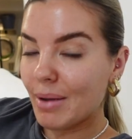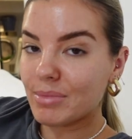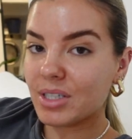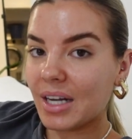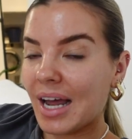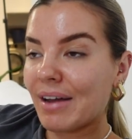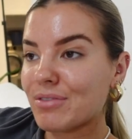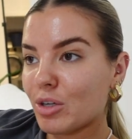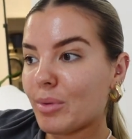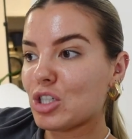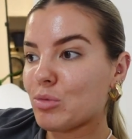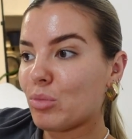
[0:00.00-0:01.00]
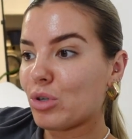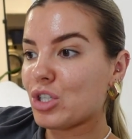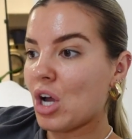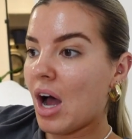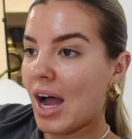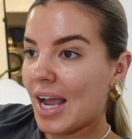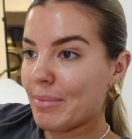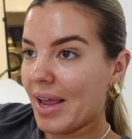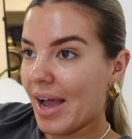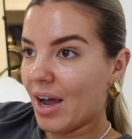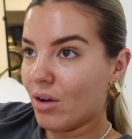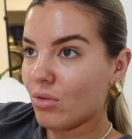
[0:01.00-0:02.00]
I'm just gonna have so much more time
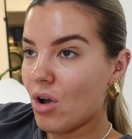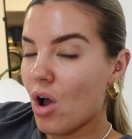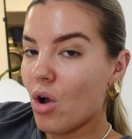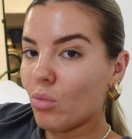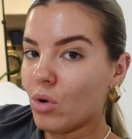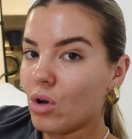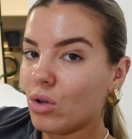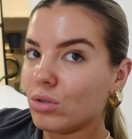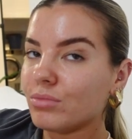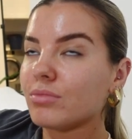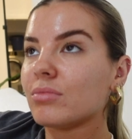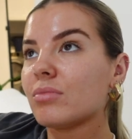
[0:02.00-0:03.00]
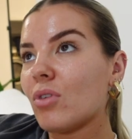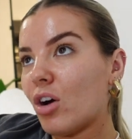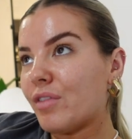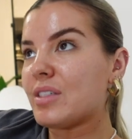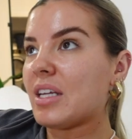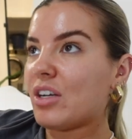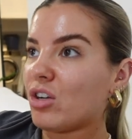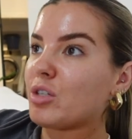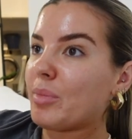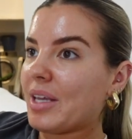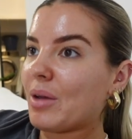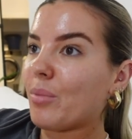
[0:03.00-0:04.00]
now. Well, obviously not to
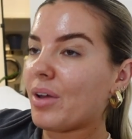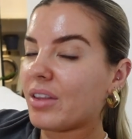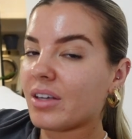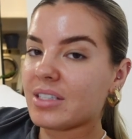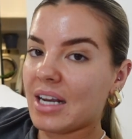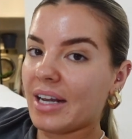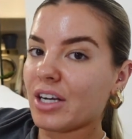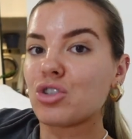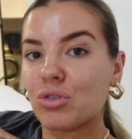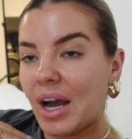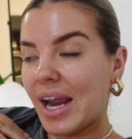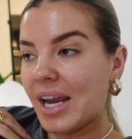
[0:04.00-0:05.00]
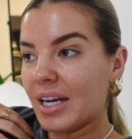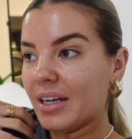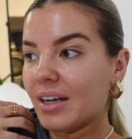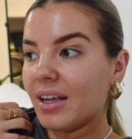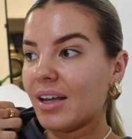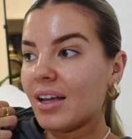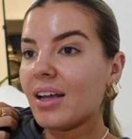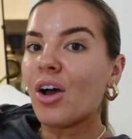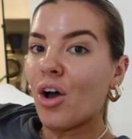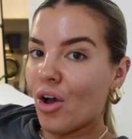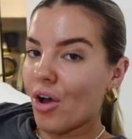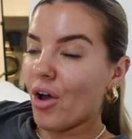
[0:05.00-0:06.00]
begin with because I need to train
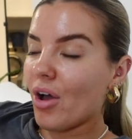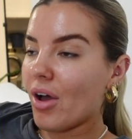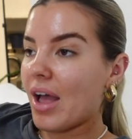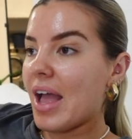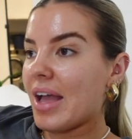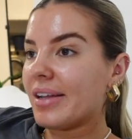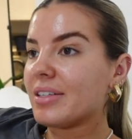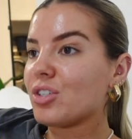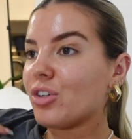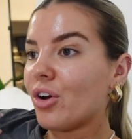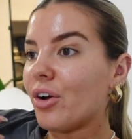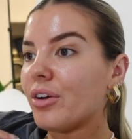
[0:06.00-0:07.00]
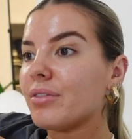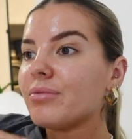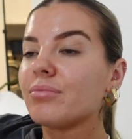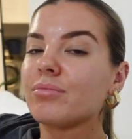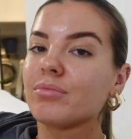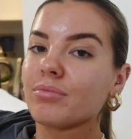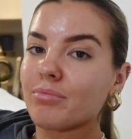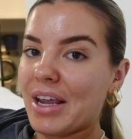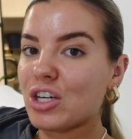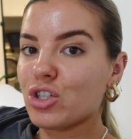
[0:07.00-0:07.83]
her and, you know, make